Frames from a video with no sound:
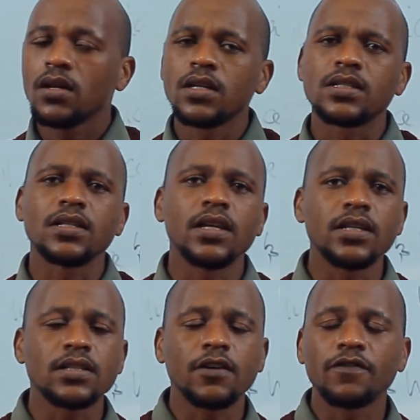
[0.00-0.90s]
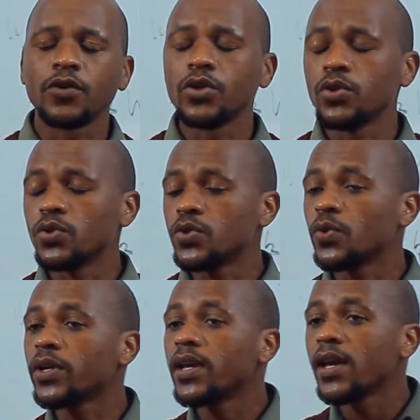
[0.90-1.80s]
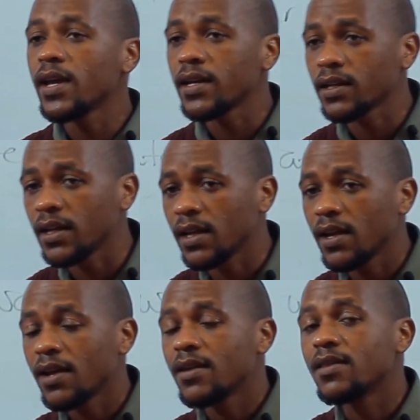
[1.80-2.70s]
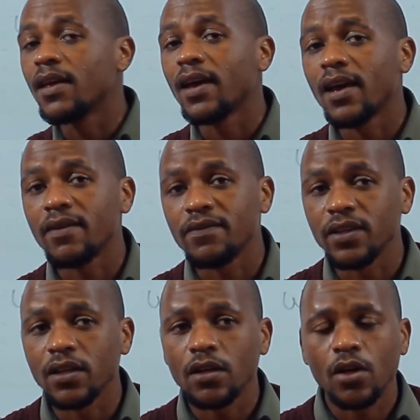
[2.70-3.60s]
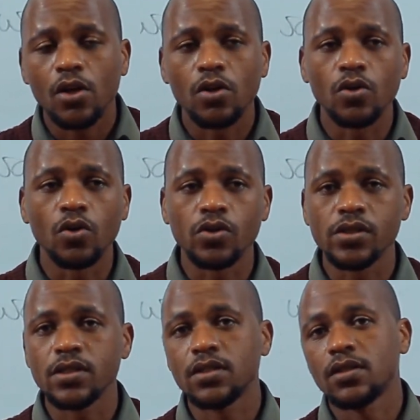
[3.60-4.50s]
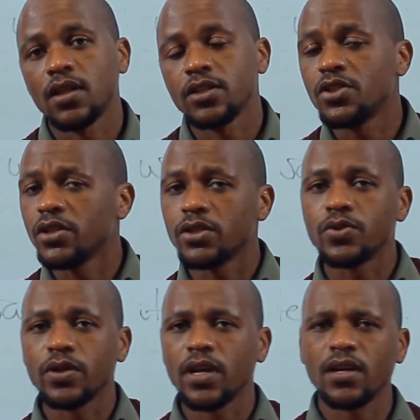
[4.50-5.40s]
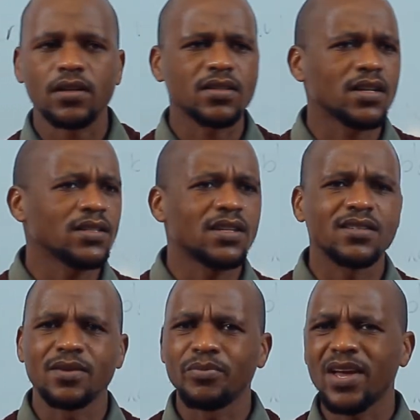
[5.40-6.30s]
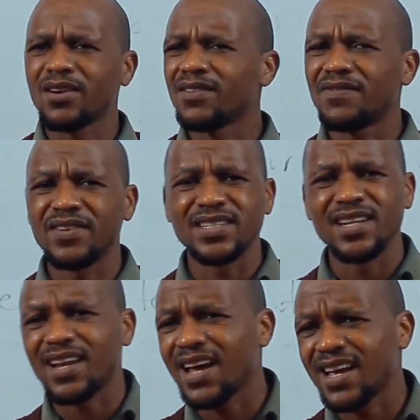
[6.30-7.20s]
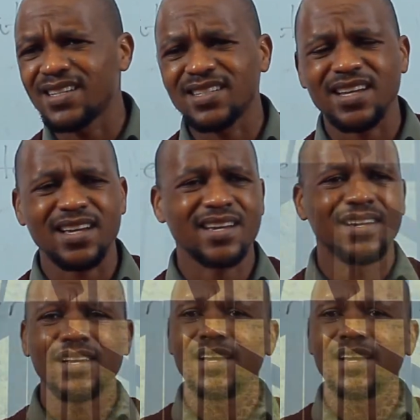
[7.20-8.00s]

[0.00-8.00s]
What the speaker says: It's easier for you to carry the heavy loads that you need to carry, such as a bag of fertilizer,